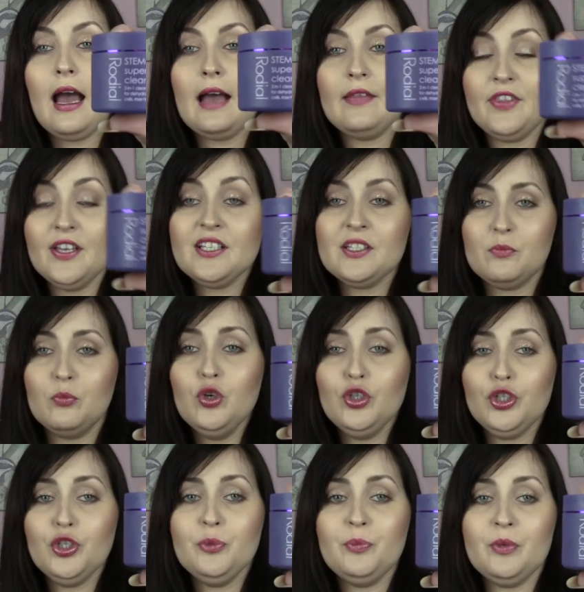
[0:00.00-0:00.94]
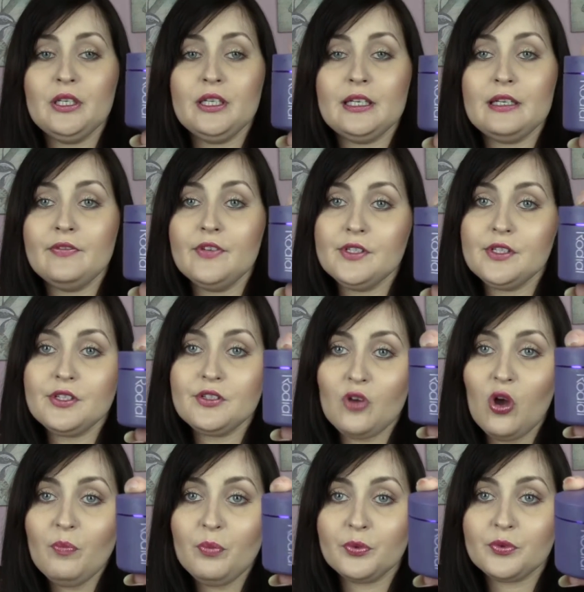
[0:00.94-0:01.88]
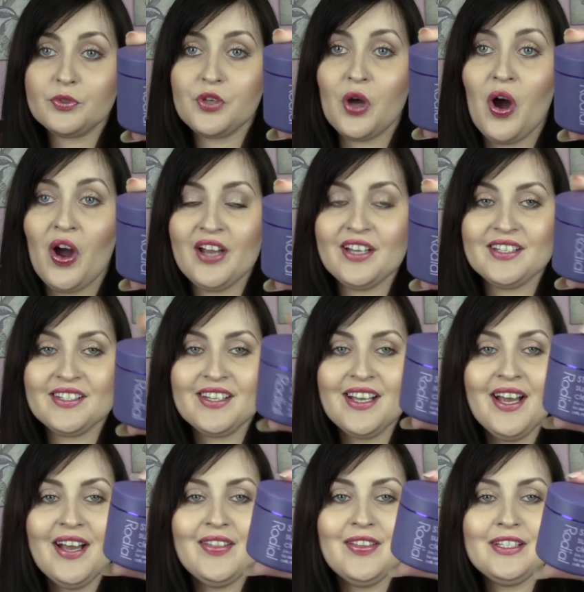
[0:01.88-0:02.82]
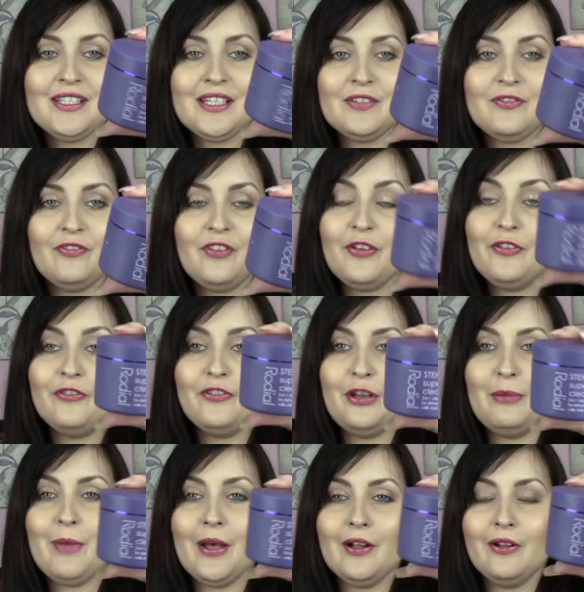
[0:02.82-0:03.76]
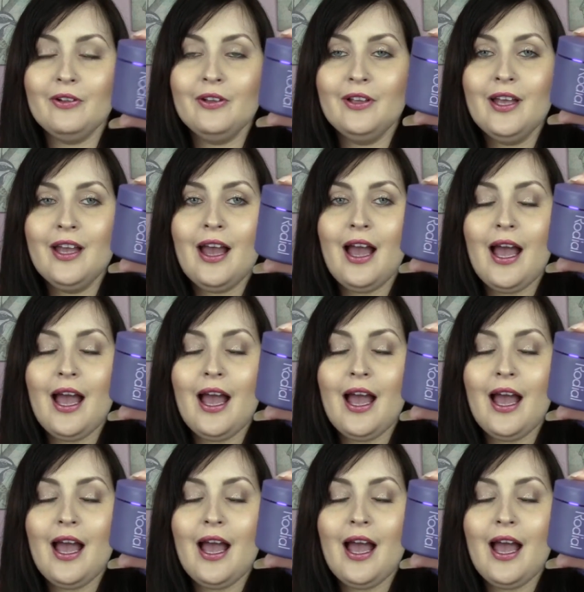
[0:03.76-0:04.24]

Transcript: And this, would you believe, is a sample size. This is 50ml,